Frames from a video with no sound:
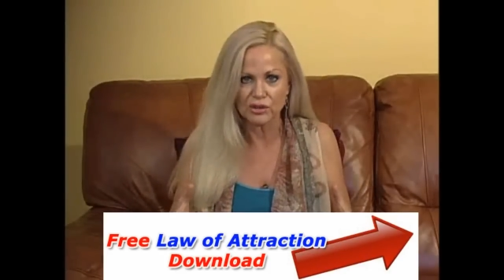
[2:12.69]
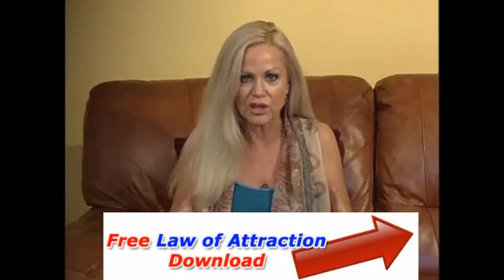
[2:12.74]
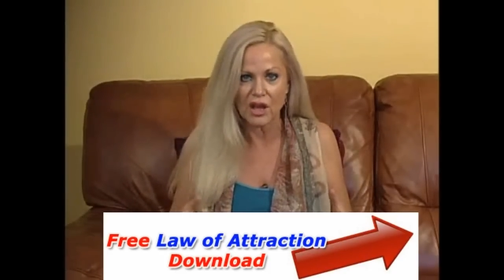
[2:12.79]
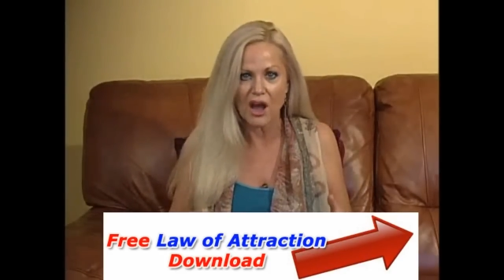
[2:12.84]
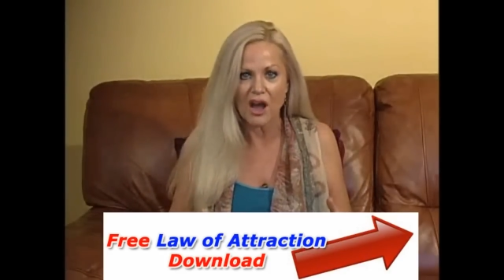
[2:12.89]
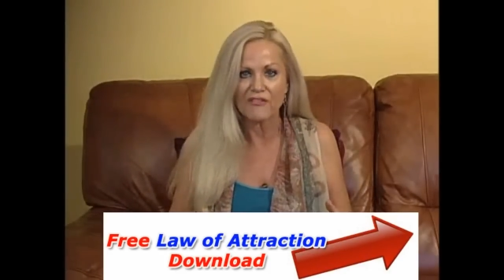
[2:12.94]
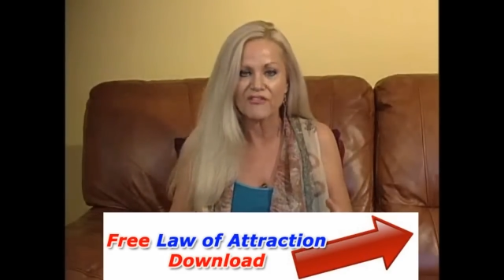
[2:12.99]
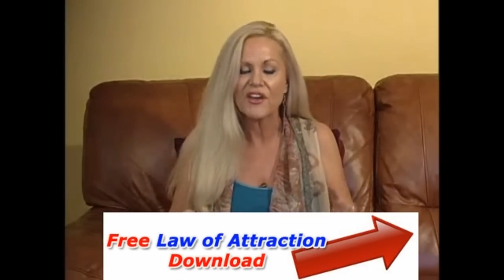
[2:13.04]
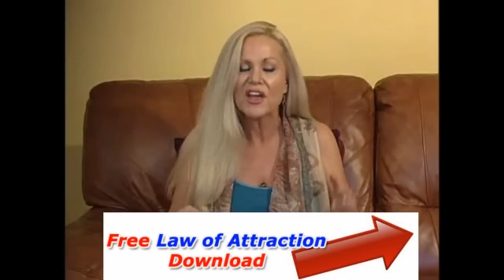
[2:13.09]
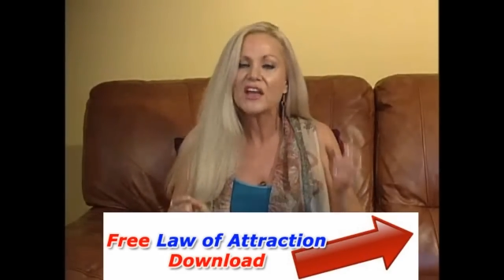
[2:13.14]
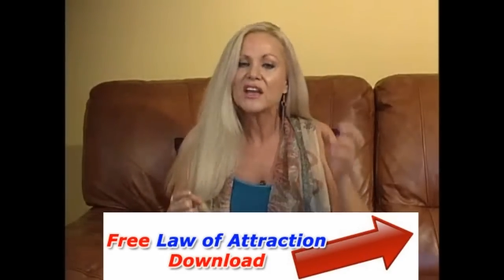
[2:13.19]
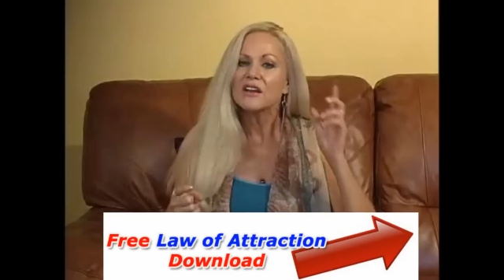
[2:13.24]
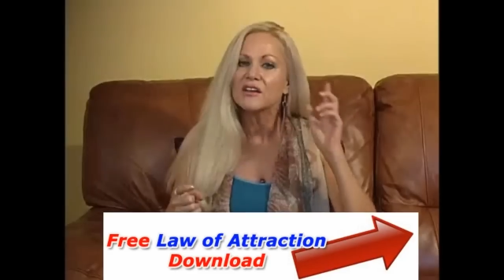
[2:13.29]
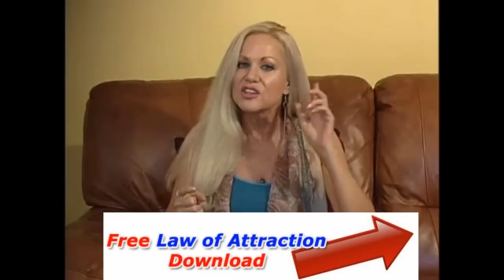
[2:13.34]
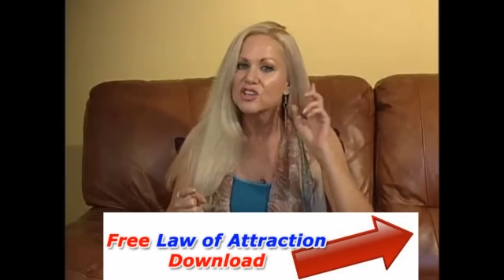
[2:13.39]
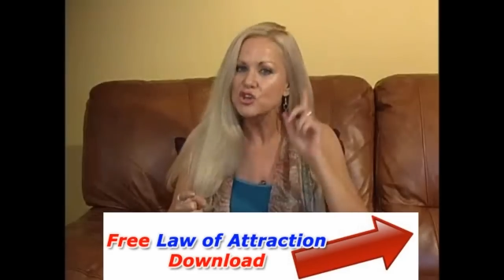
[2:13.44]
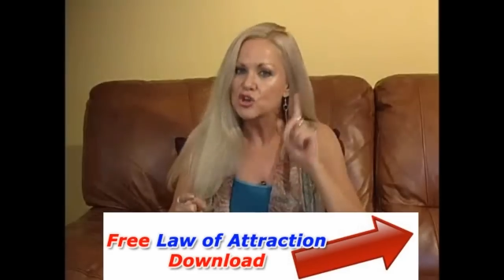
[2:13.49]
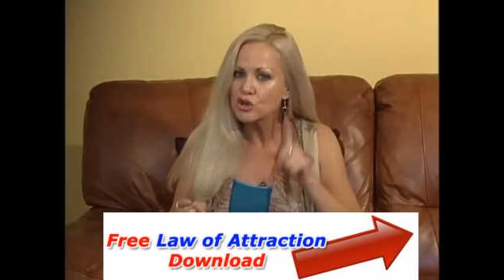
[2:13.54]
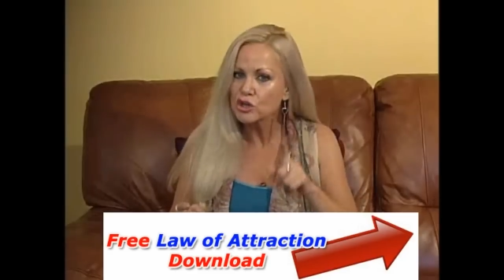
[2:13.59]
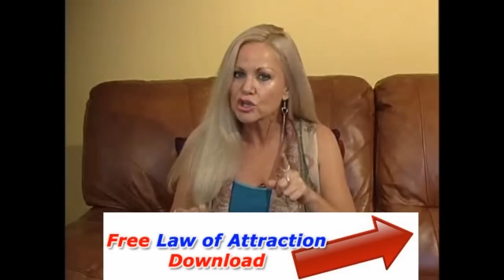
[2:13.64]
life.
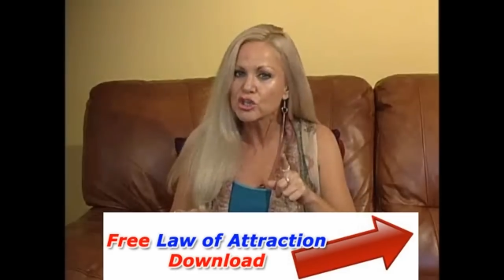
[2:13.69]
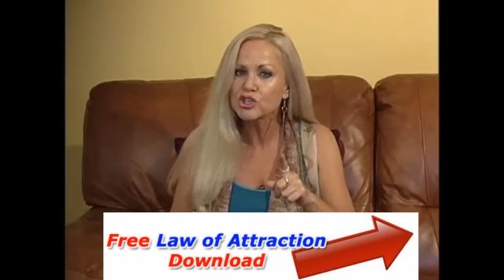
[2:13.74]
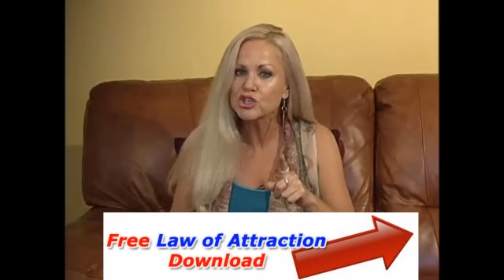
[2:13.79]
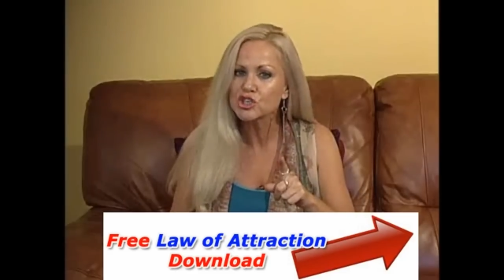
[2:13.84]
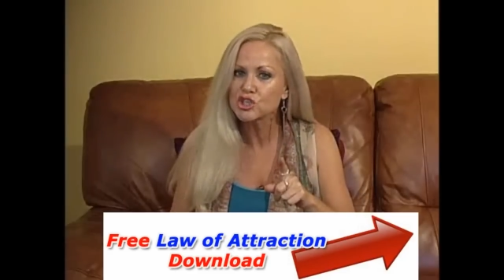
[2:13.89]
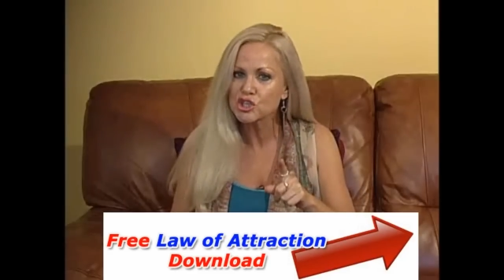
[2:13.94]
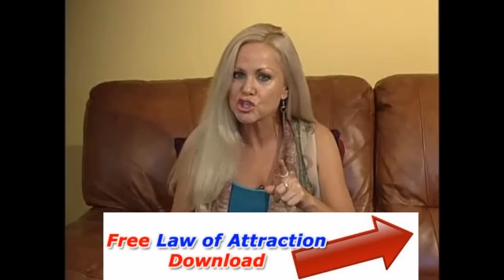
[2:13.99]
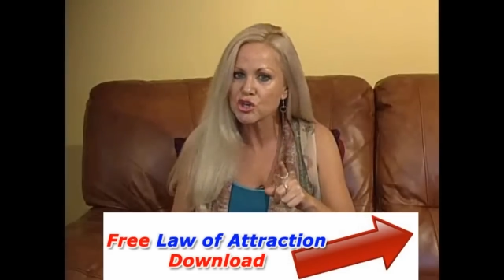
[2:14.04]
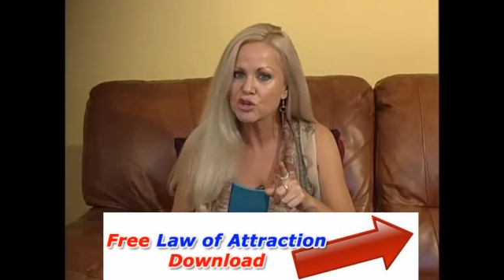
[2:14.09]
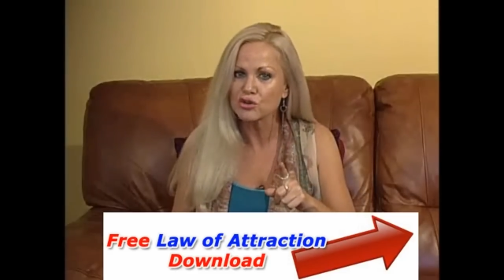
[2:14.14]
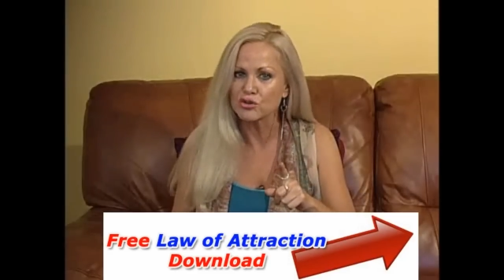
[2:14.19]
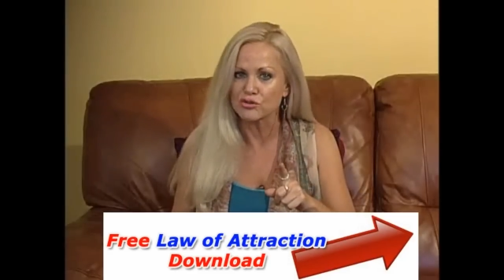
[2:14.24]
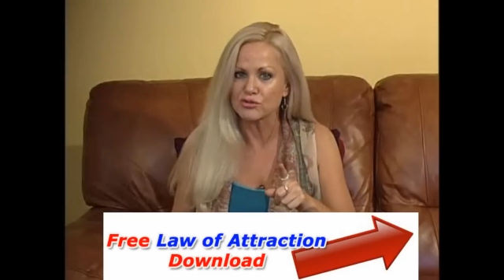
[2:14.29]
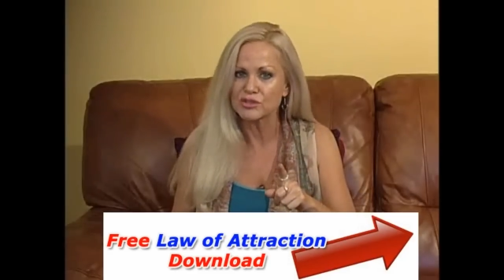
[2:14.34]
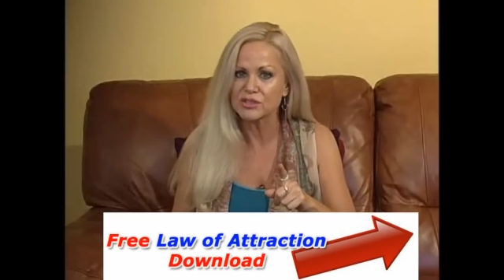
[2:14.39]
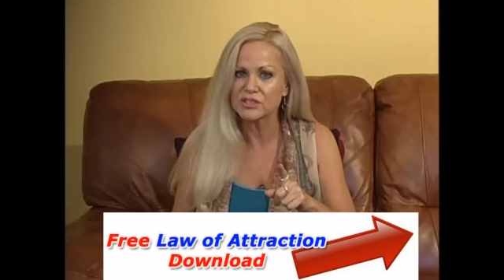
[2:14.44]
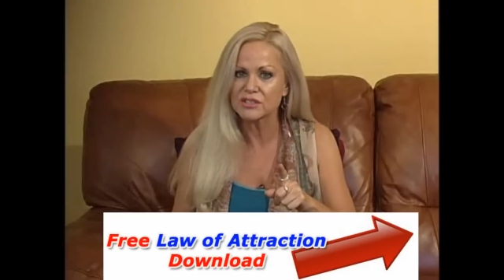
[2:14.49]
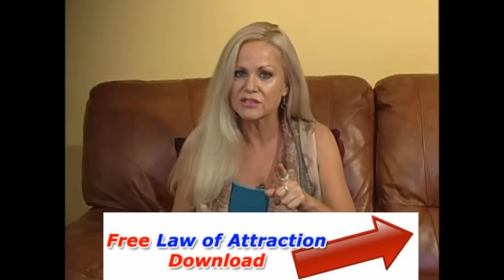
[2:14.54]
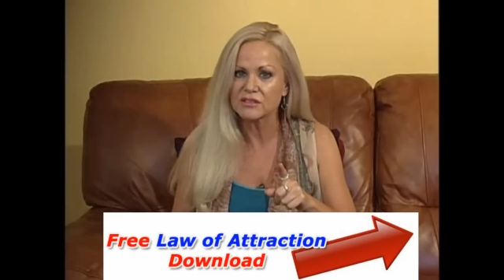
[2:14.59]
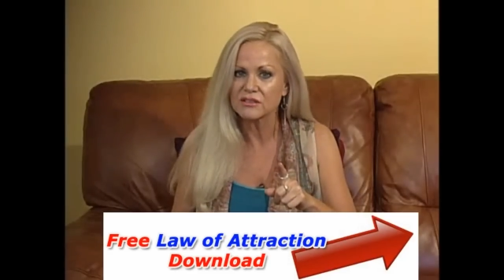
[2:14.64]
You can
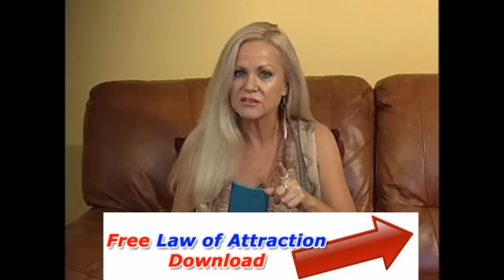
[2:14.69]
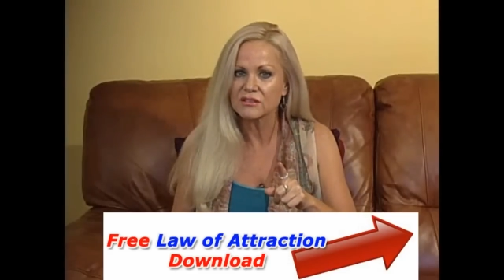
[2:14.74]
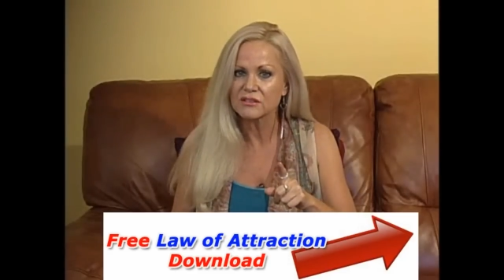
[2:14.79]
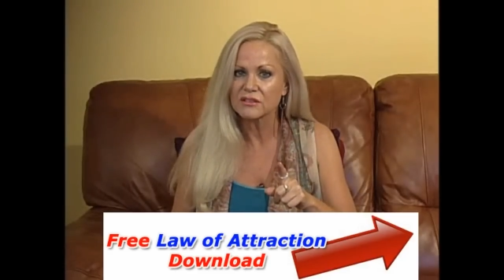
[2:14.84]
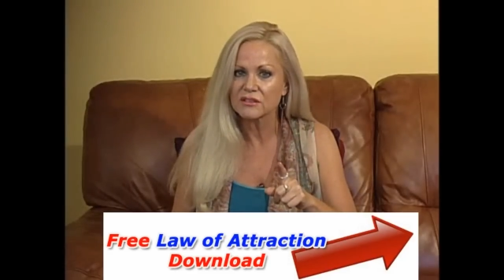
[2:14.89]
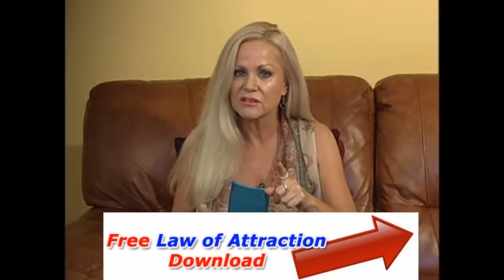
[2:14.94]
choose